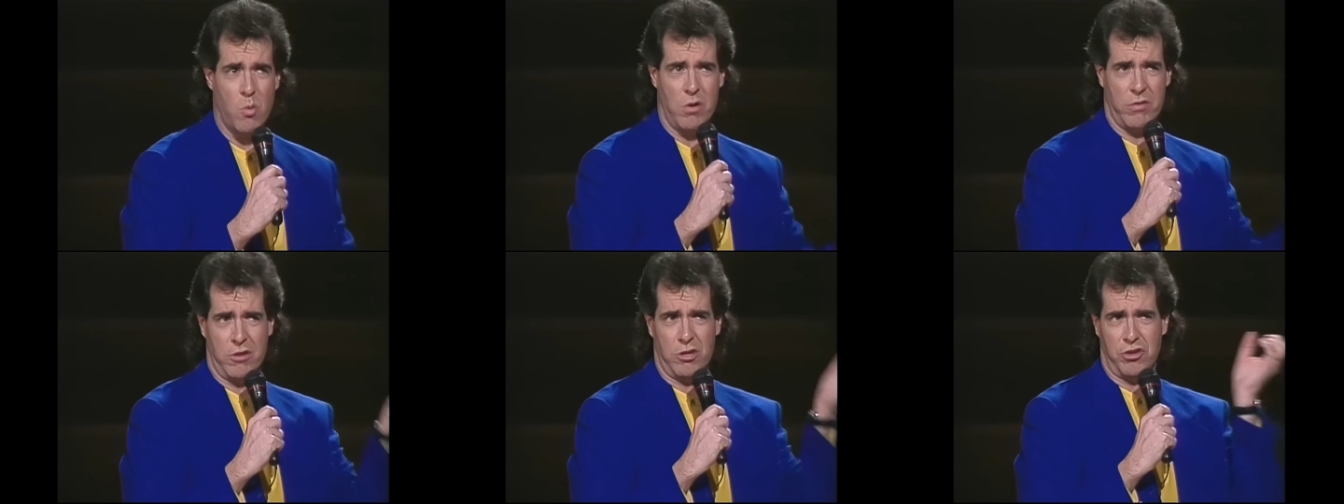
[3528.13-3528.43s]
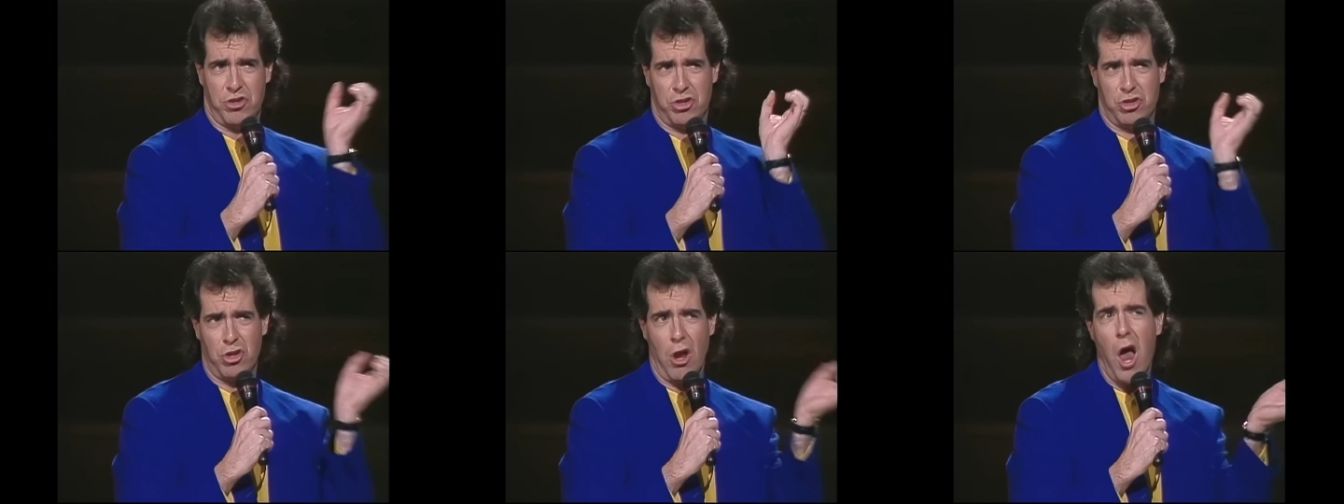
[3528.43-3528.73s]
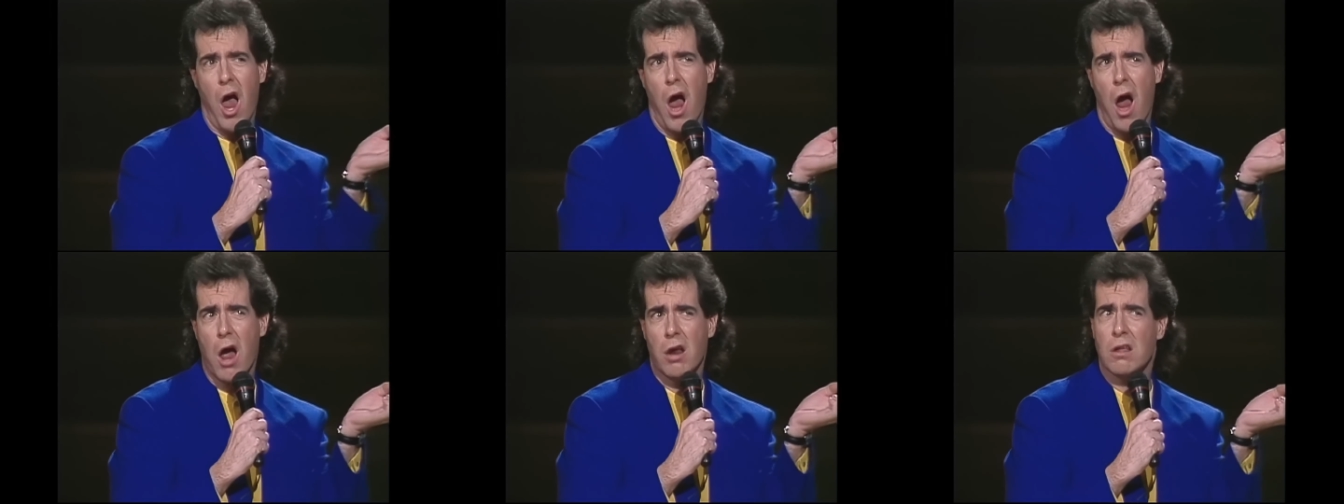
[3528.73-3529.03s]
with a
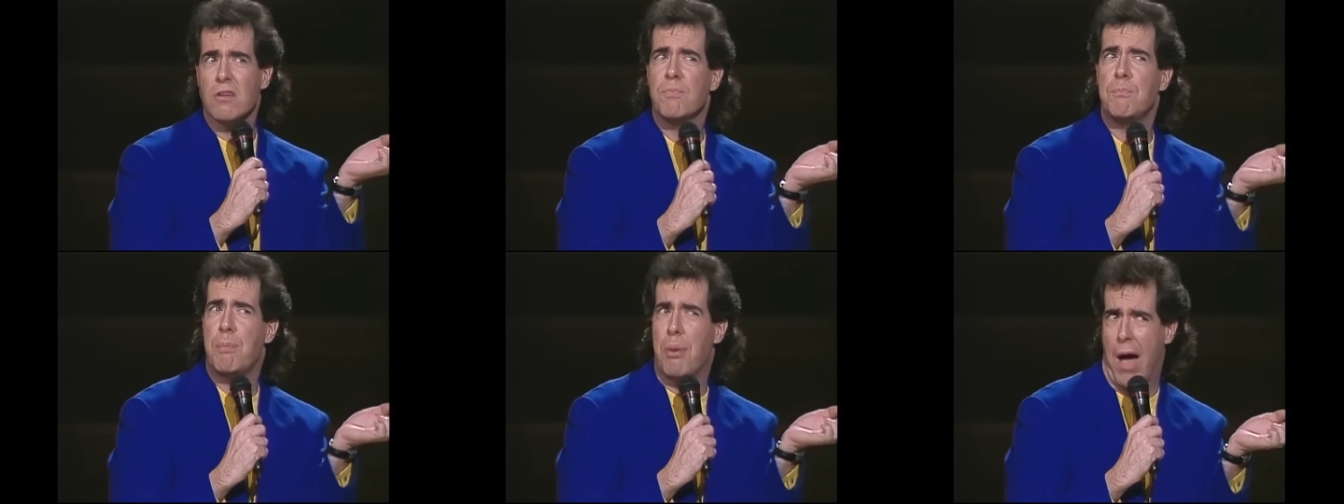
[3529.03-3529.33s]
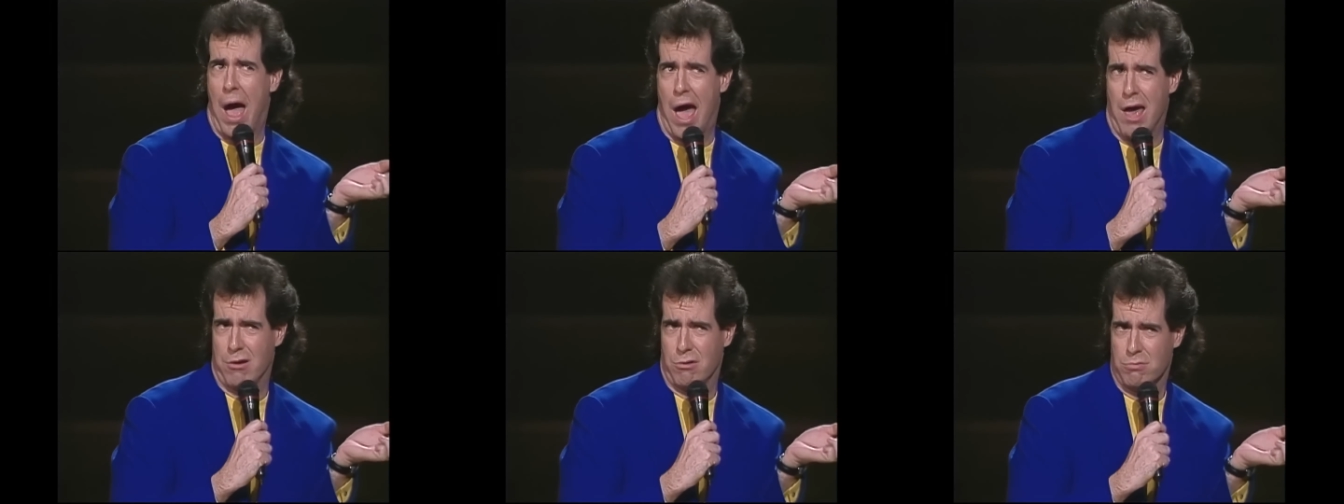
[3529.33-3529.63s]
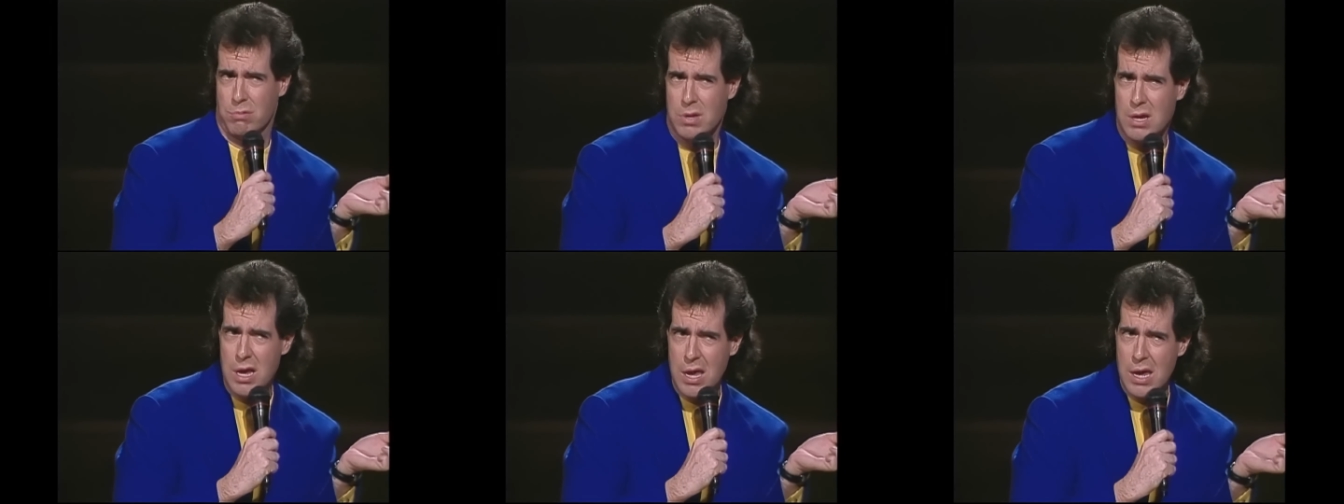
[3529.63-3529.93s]
shard of
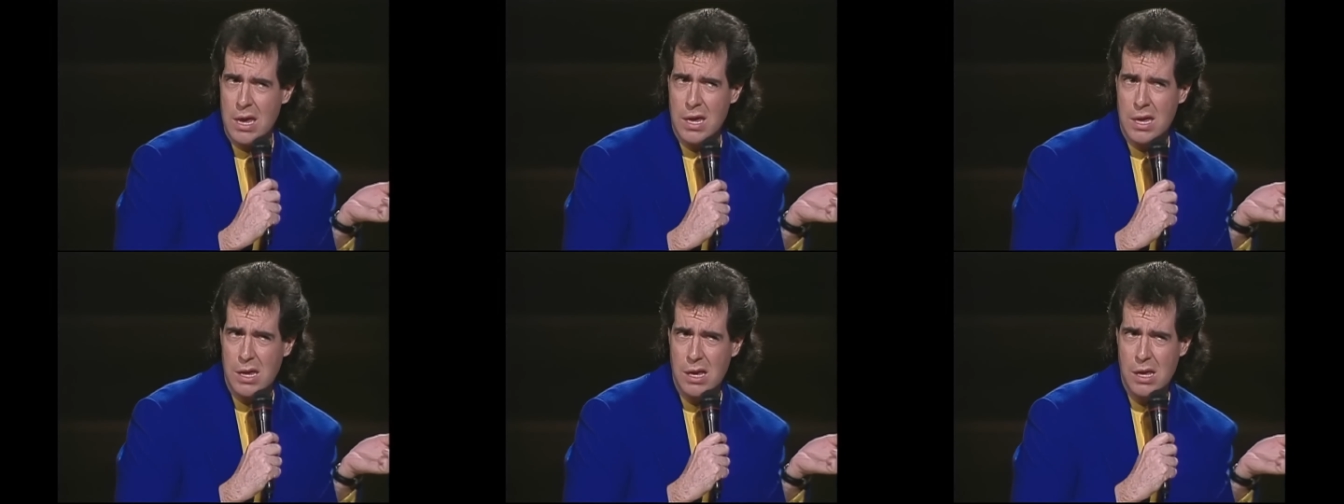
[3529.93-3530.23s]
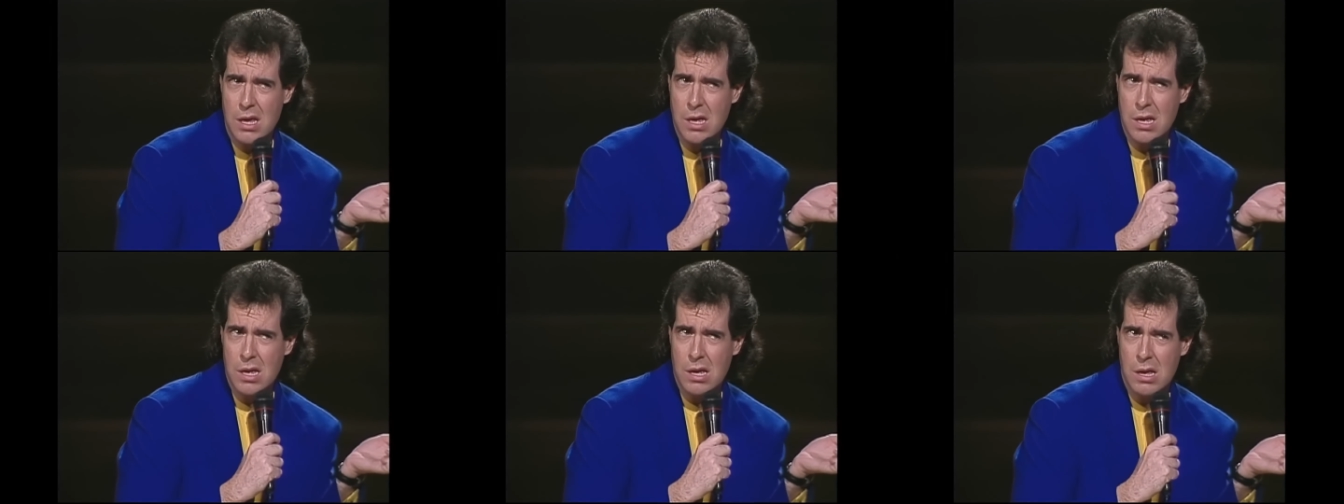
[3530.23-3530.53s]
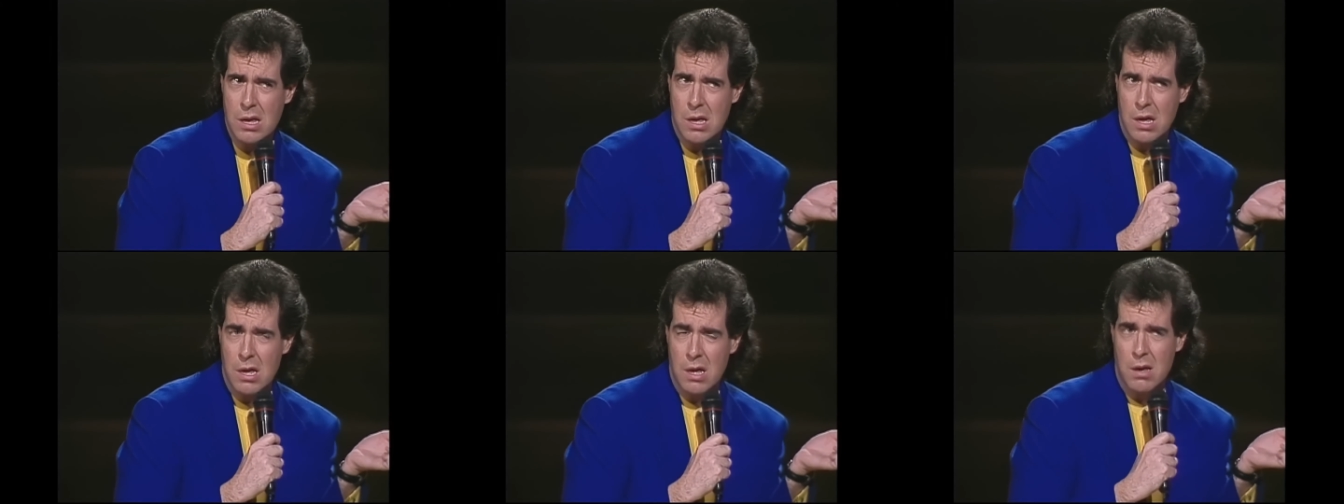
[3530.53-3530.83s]
pottery
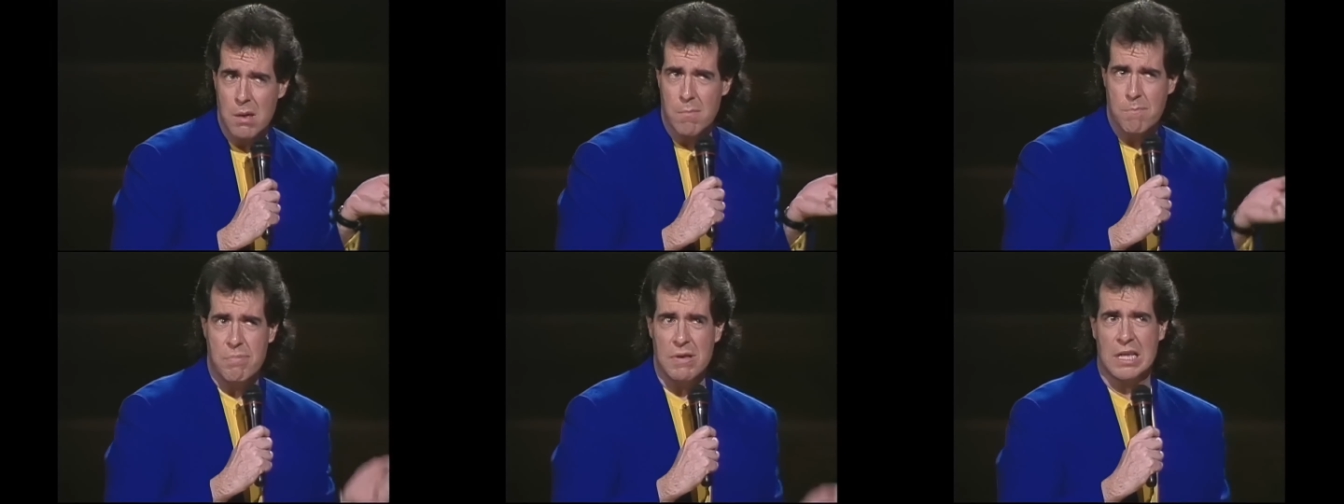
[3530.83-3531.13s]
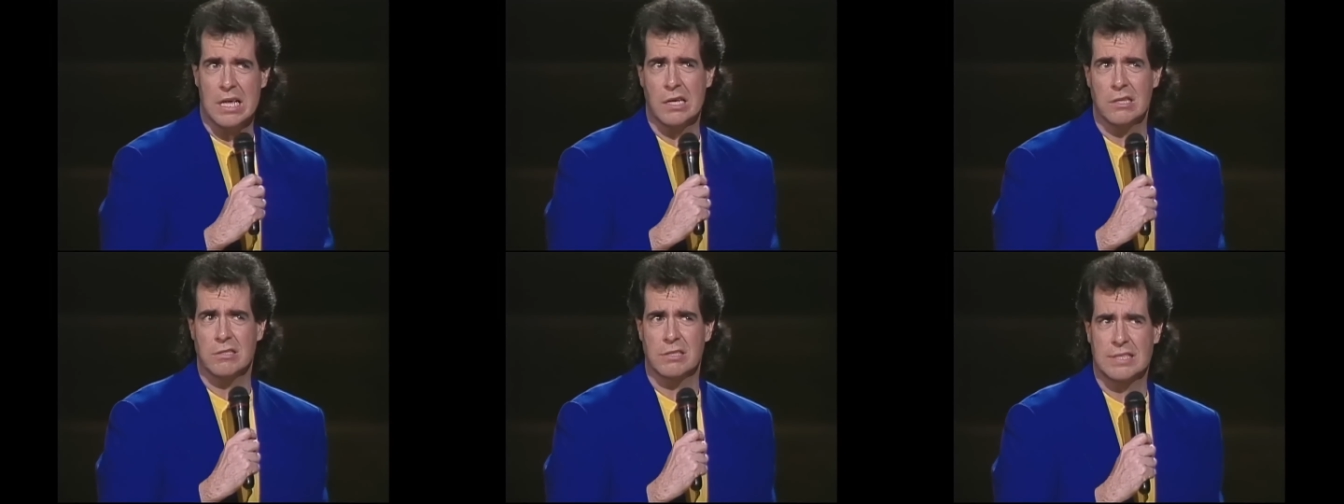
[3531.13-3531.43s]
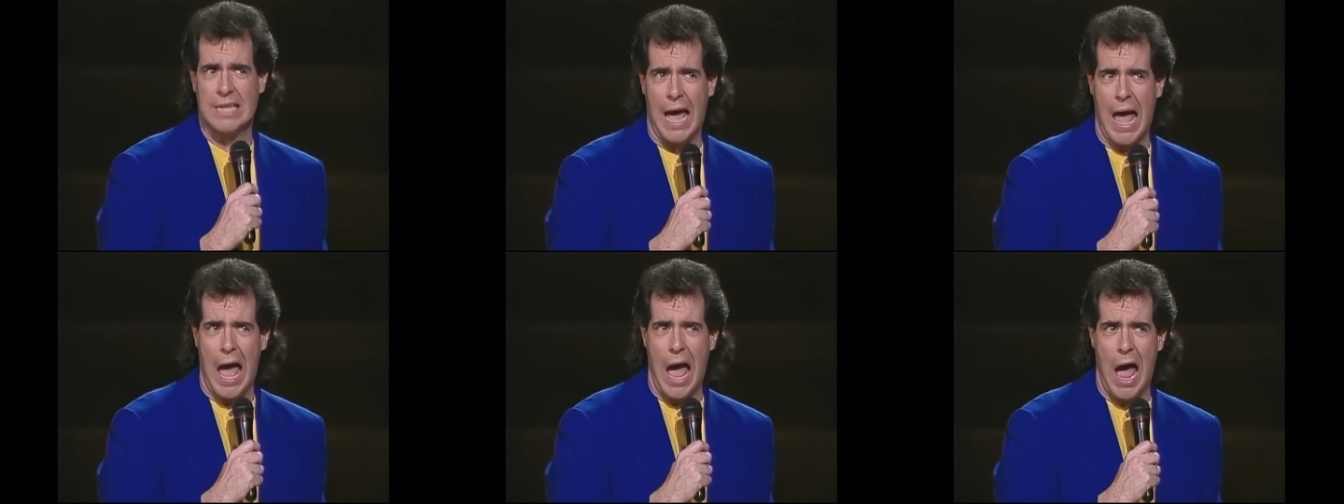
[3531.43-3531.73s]

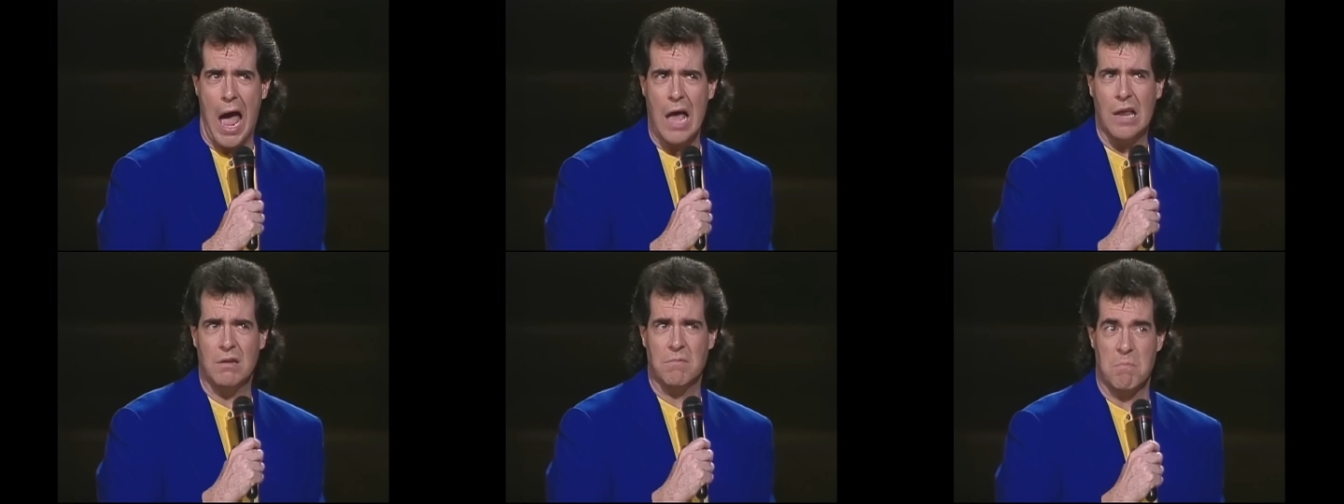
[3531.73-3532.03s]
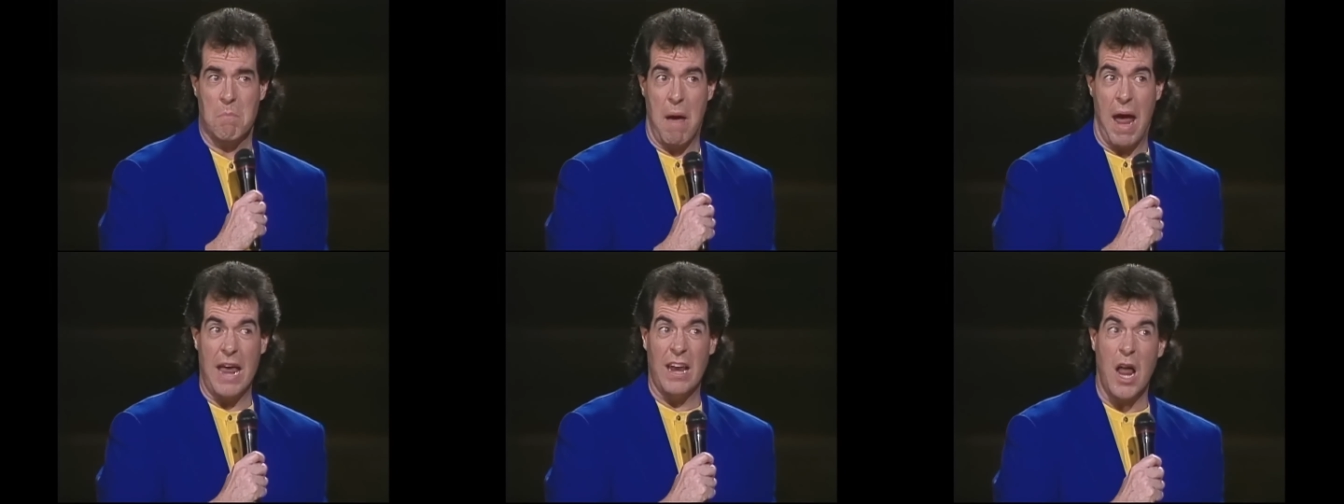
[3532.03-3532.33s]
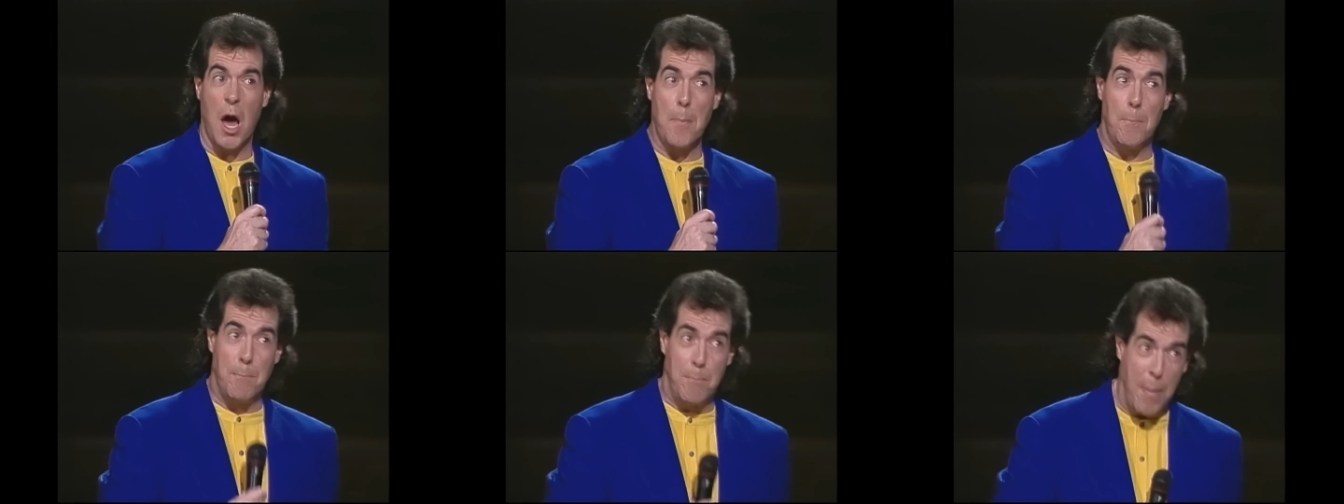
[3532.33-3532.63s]
because God
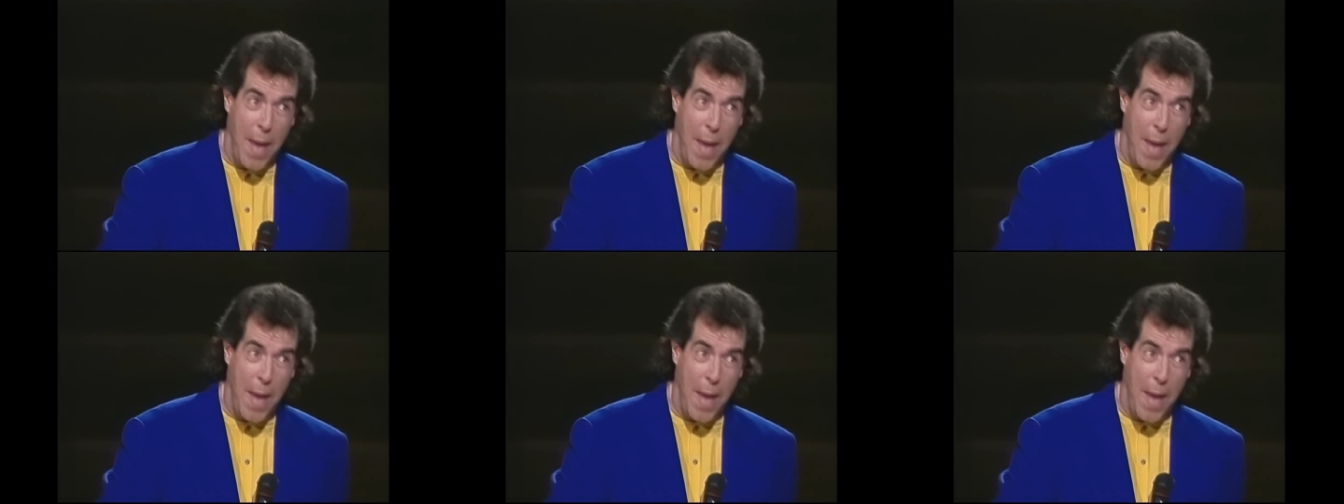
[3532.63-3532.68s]
made a